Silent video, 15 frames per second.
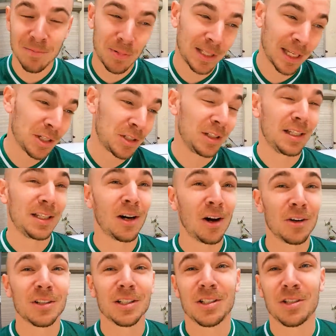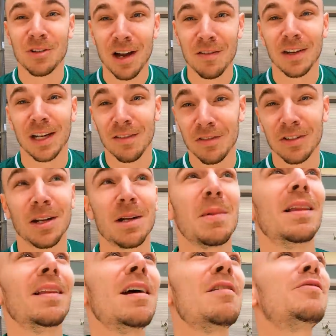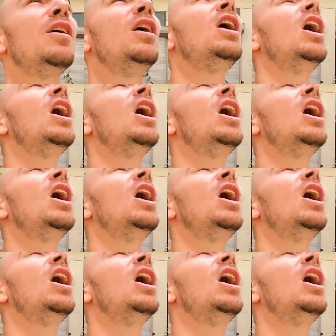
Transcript: potentially the hardest driving I've ever done in my life.